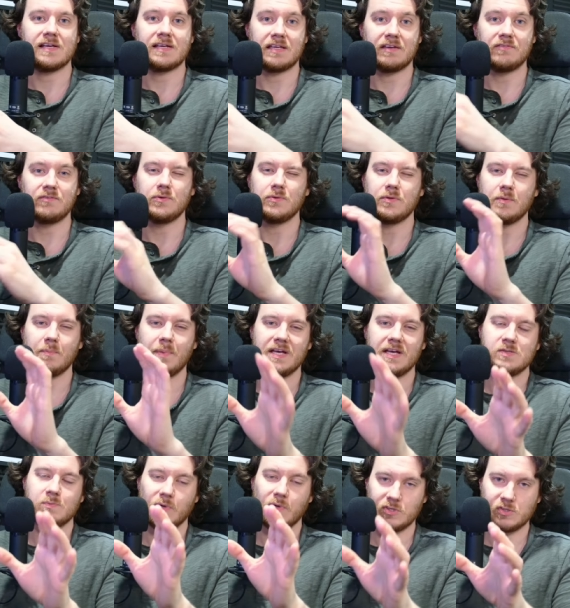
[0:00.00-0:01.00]
and give you the
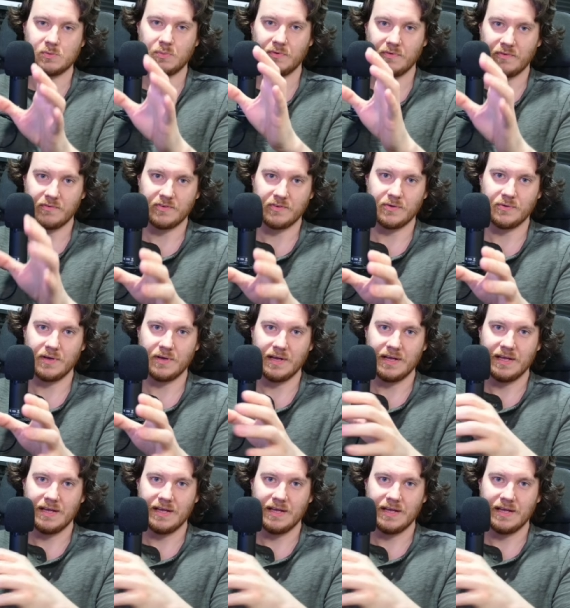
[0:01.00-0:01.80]
best possible review